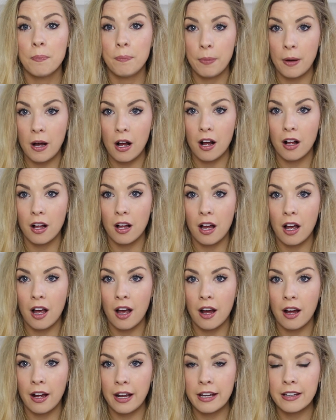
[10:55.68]
But
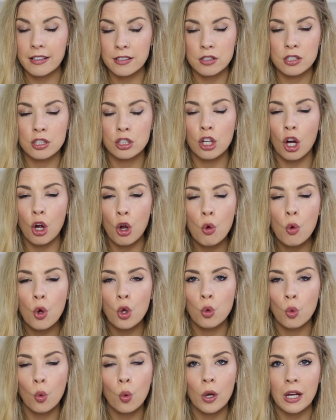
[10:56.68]
it's so
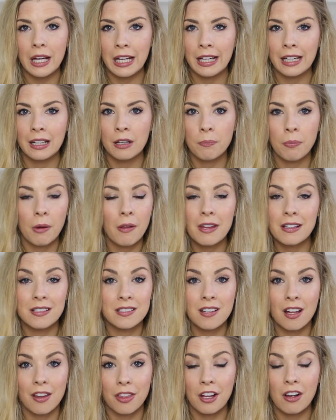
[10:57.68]
annoying, but there's
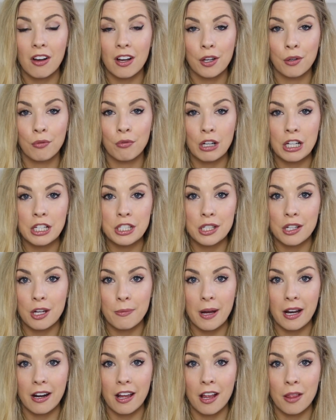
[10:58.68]
nothing I can really do
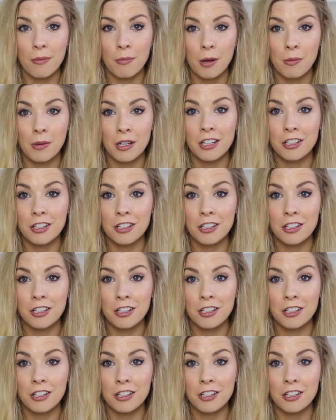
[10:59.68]
about it at the moment.